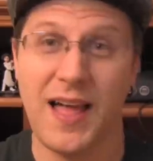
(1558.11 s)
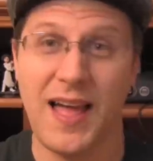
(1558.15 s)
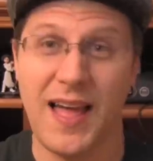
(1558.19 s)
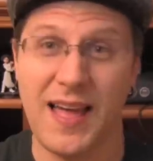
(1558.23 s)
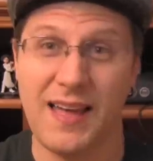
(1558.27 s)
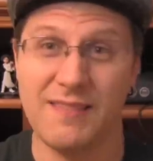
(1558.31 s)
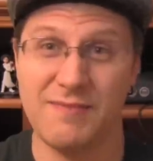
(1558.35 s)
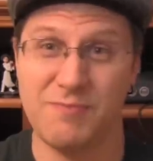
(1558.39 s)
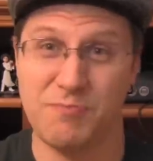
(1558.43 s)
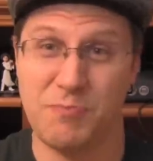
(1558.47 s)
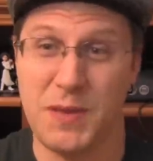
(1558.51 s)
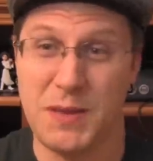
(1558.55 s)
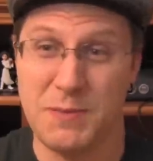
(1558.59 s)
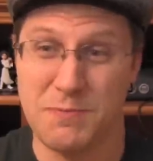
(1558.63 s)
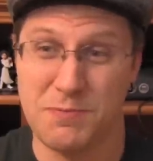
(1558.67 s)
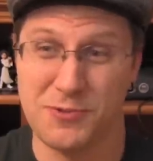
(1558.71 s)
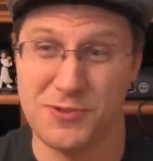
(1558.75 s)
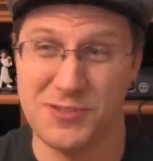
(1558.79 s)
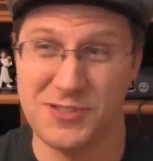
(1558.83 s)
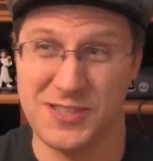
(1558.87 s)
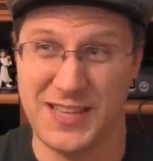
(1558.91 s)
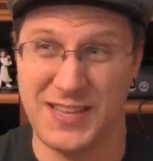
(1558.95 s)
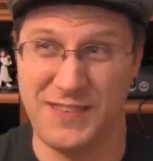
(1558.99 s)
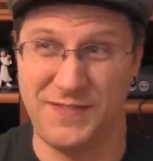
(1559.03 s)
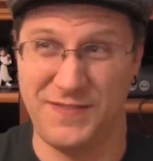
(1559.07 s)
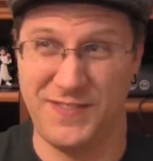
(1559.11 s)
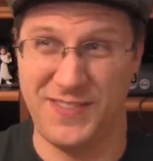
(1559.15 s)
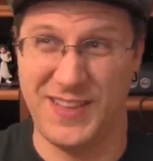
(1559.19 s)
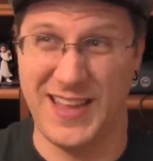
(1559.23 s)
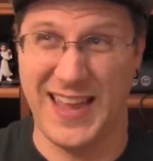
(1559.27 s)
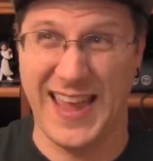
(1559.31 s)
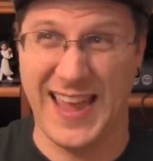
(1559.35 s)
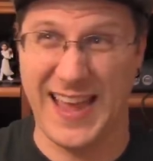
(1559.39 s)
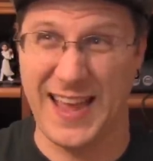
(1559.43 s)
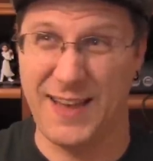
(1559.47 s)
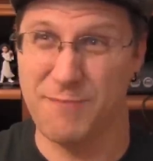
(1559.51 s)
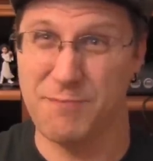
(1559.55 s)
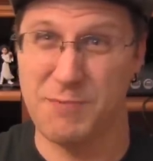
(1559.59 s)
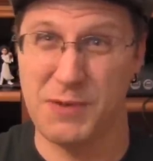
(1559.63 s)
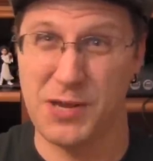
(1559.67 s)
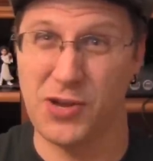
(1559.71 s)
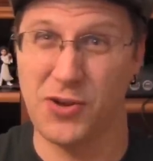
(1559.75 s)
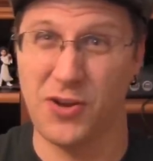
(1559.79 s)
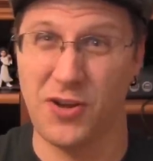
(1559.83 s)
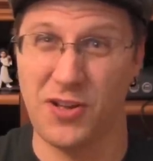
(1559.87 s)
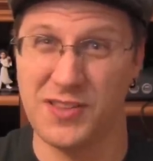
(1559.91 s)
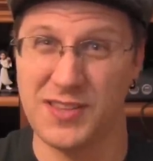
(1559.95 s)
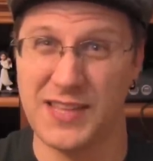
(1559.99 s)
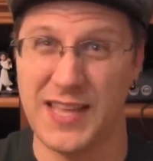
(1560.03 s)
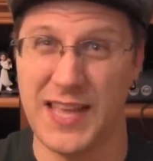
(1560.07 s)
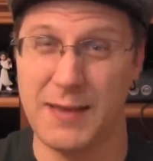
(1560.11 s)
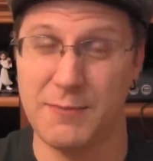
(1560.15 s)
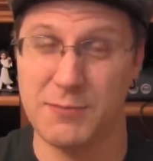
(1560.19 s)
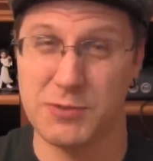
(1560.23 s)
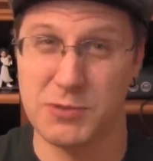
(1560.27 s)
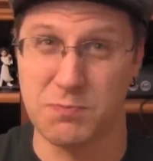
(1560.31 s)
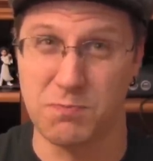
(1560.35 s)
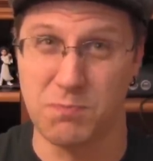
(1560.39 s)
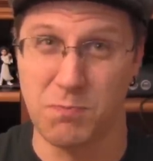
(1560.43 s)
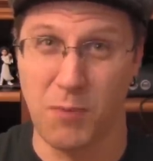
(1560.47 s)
have been called names